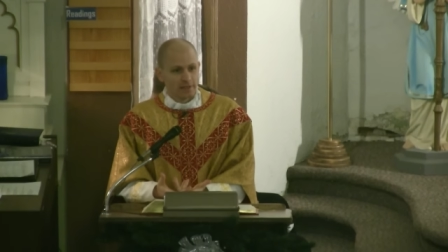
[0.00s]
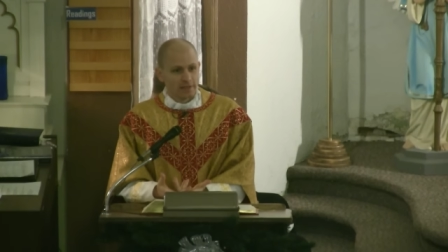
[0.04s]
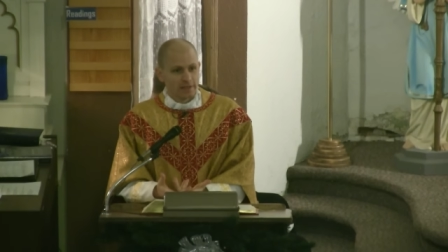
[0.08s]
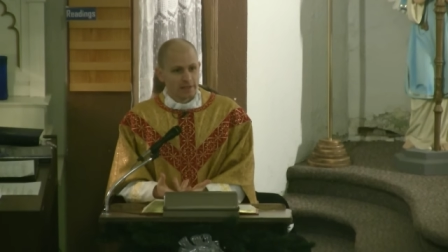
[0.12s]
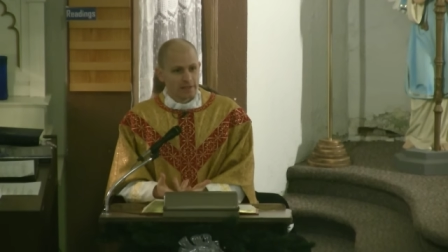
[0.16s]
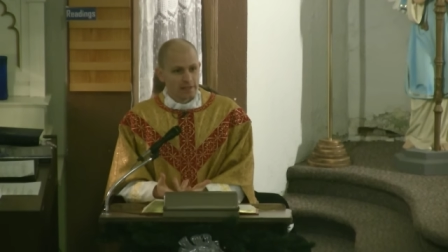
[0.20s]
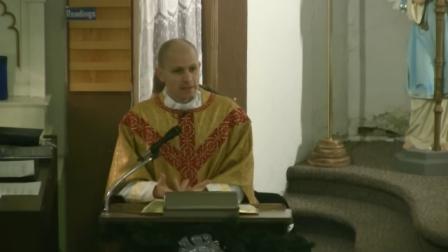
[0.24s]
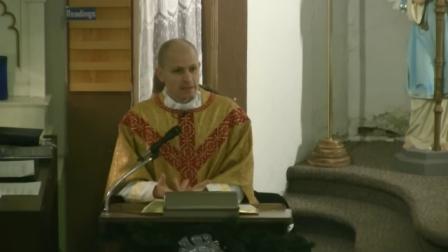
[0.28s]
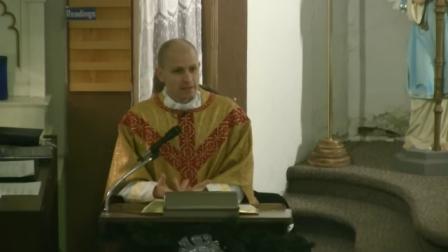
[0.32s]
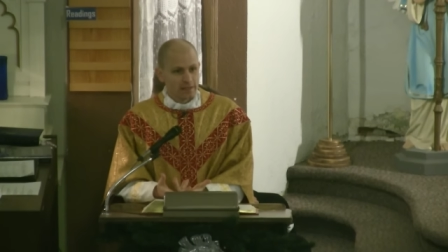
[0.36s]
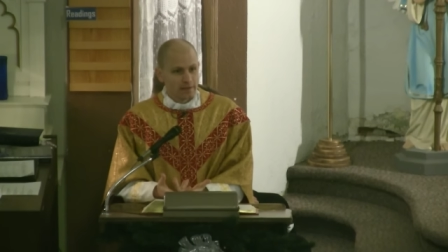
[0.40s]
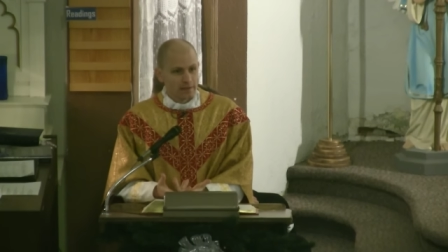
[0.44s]

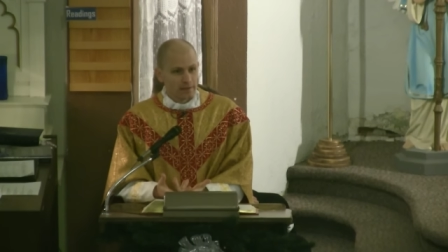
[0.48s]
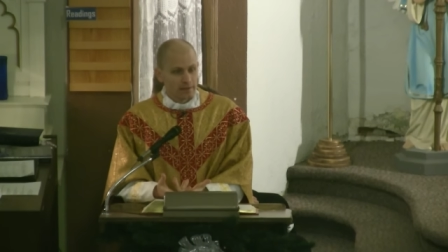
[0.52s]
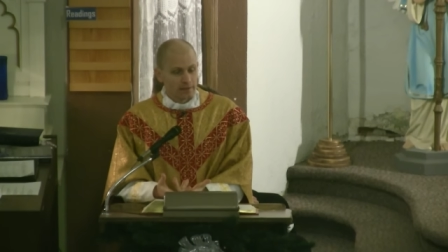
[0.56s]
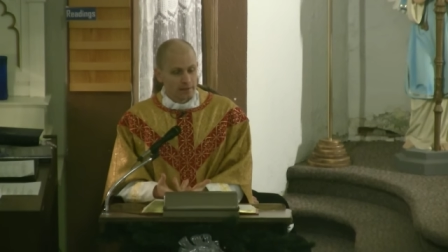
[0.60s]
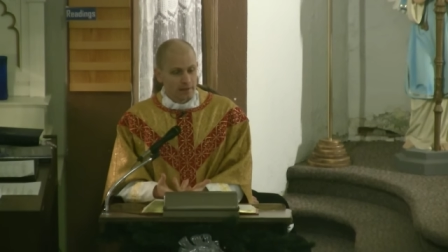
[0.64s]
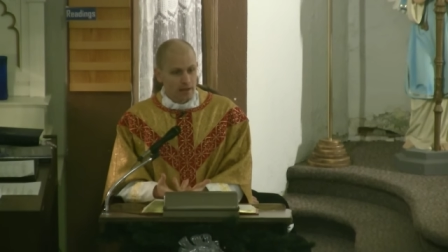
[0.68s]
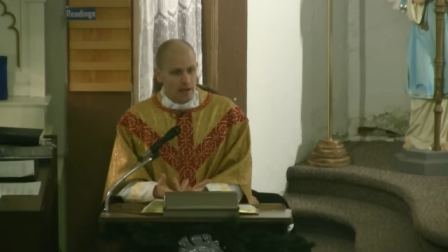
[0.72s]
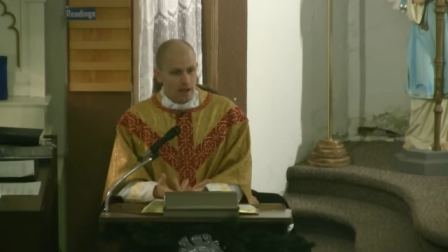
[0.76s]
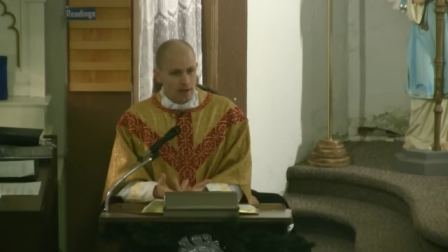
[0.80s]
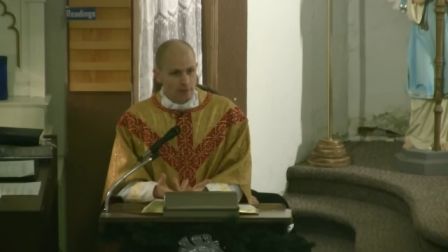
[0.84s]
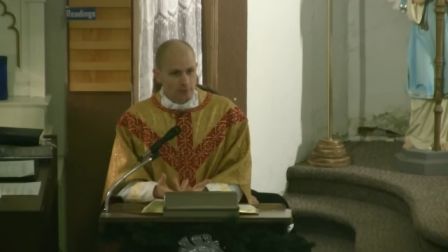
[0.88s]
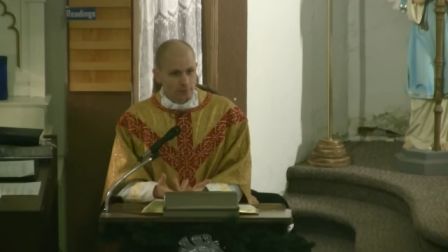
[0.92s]
in the
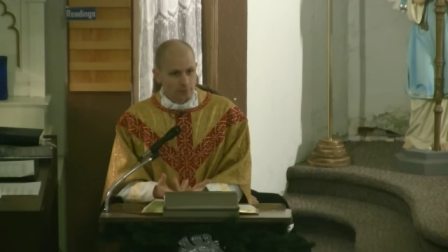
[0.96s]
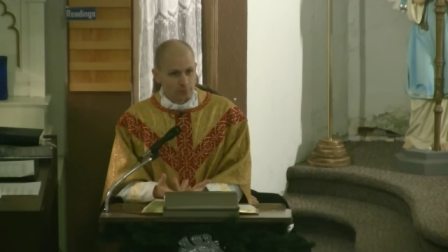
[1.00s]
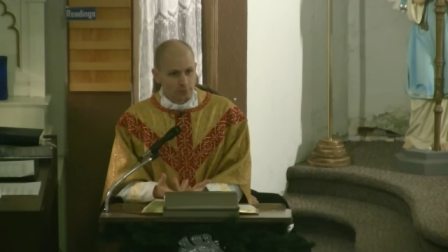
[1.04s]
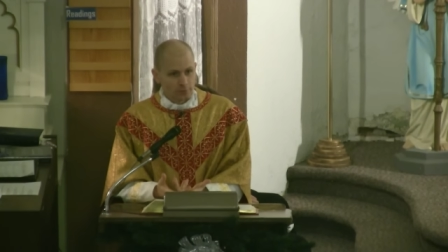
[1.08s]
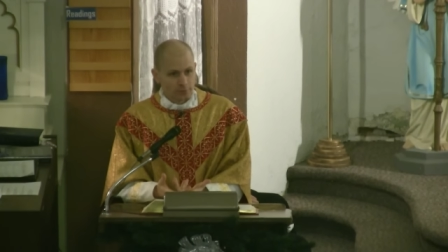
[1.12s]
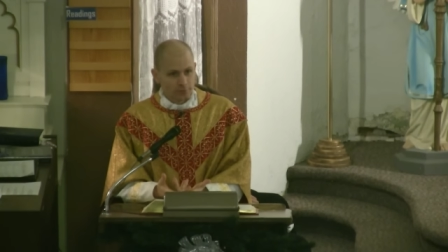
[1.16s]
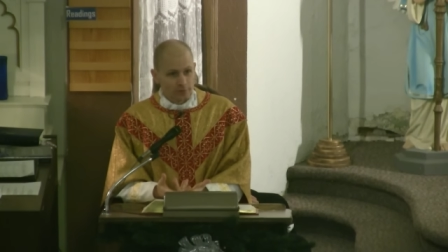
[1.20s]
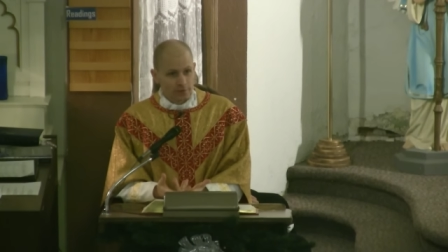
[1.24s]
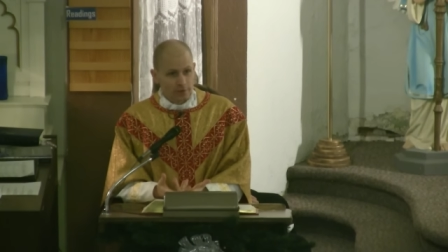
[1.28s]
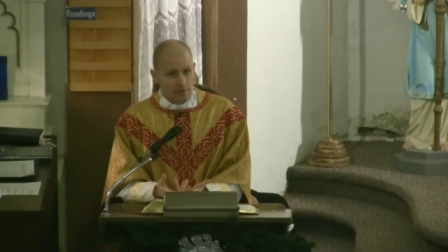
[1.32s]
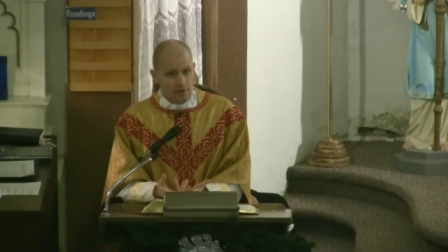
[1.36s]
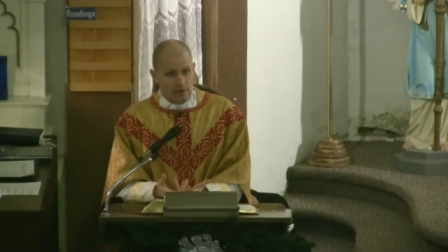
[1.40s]

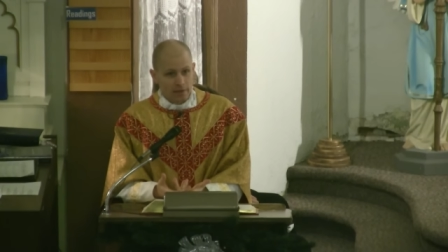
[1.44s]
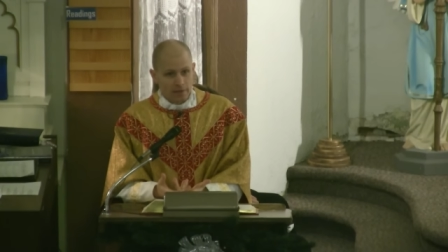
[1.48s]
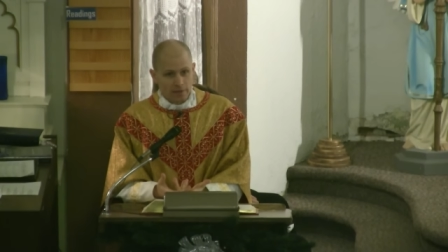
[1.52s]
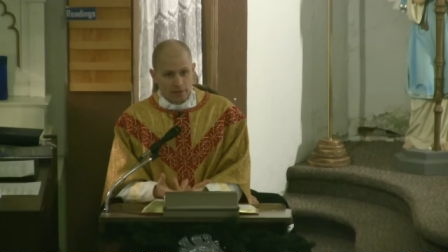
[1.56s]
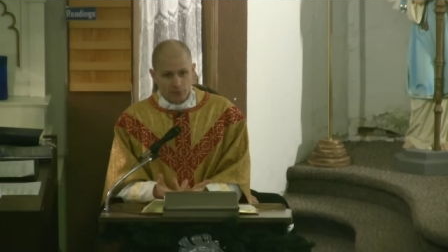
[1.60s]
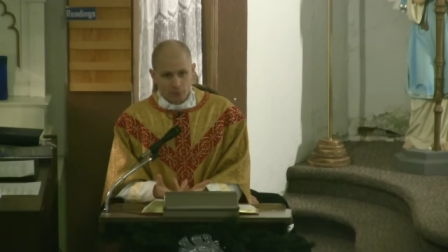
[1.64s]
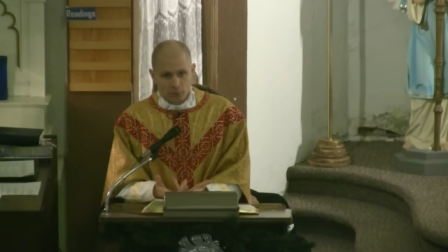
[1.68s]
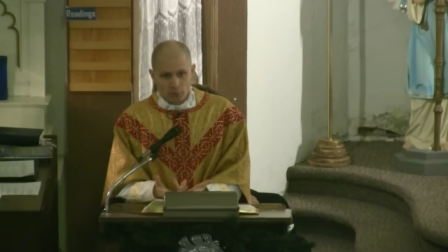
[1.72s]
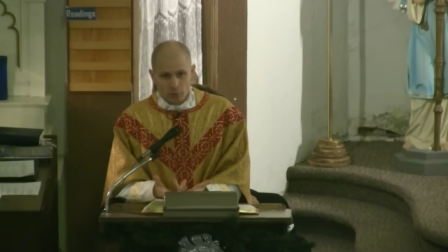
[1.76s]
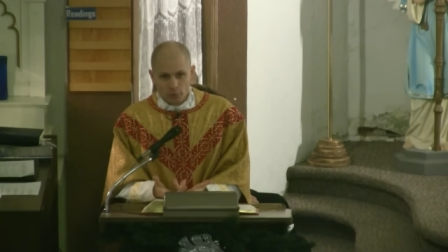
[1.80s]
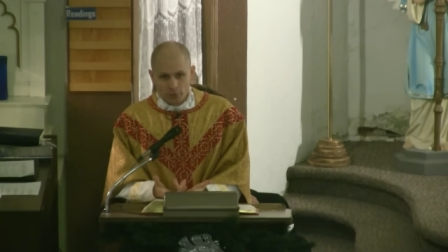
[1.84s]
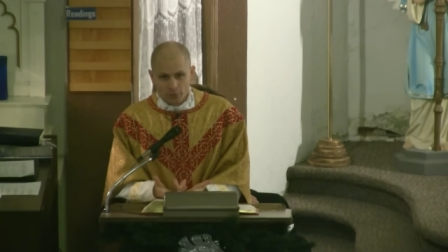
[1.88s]
gospel today, and
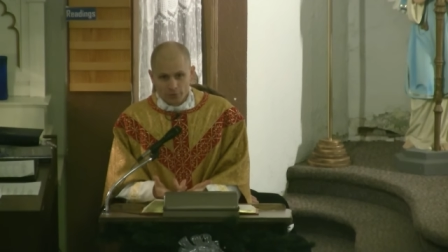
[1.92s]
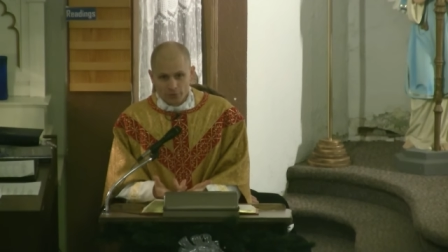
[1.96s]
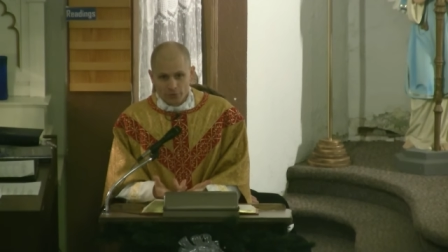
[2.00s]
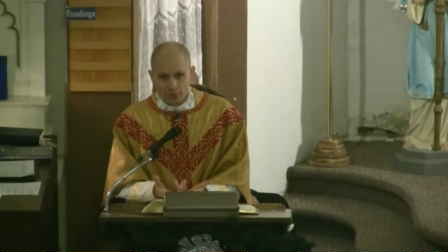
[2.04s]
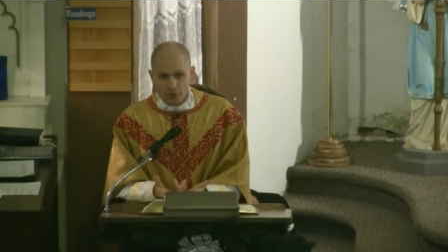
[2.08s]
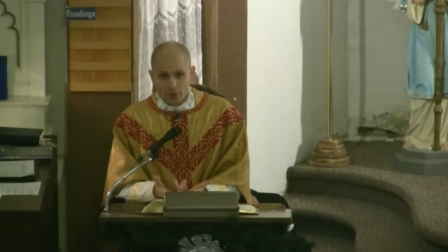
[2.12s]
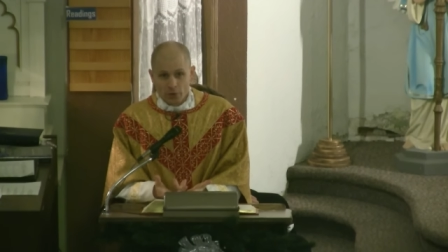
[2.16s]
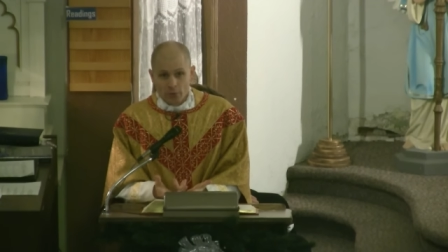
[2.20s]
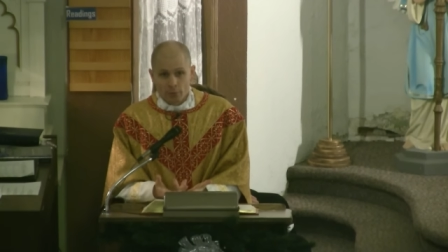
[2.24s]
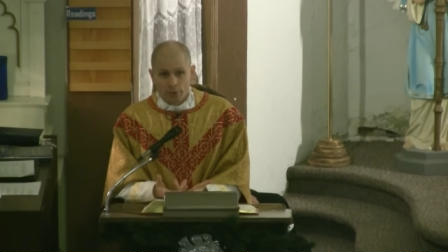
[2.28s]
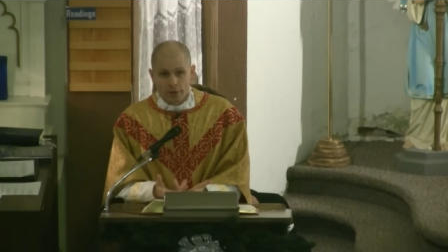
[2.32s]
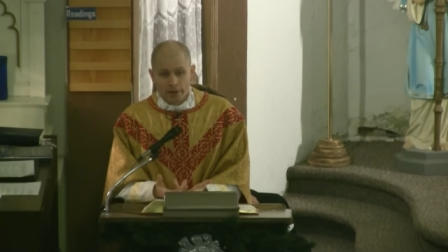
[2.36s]
that's what we're
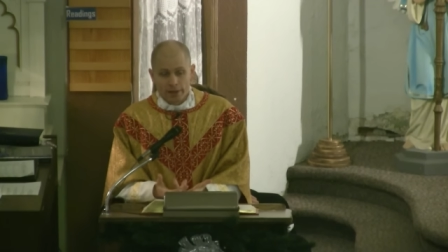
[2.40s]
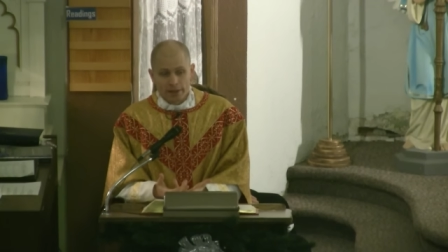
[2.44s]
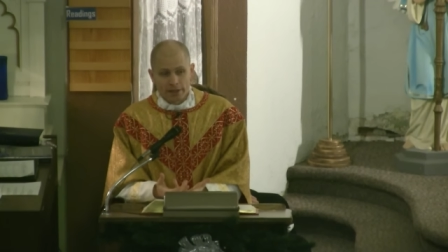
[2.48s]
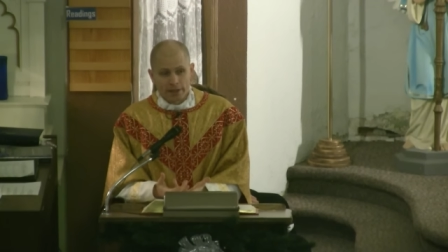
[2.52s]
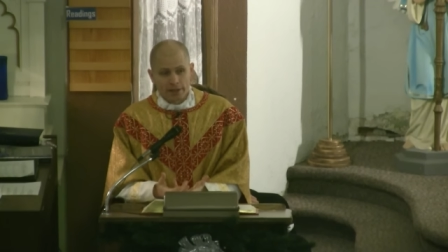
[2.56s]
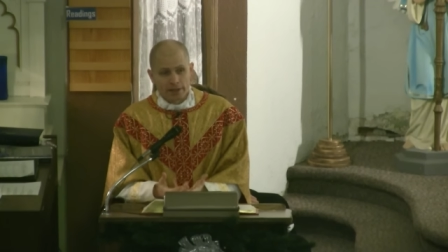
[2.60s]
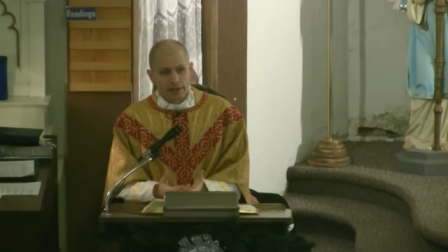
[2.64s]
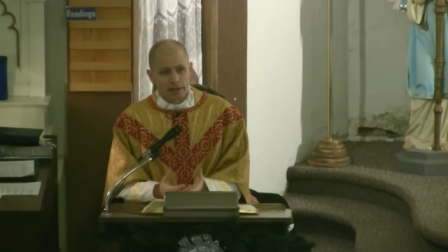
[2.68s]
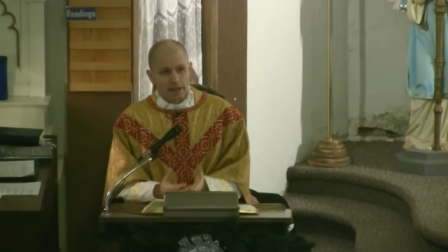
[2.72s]
celebrating.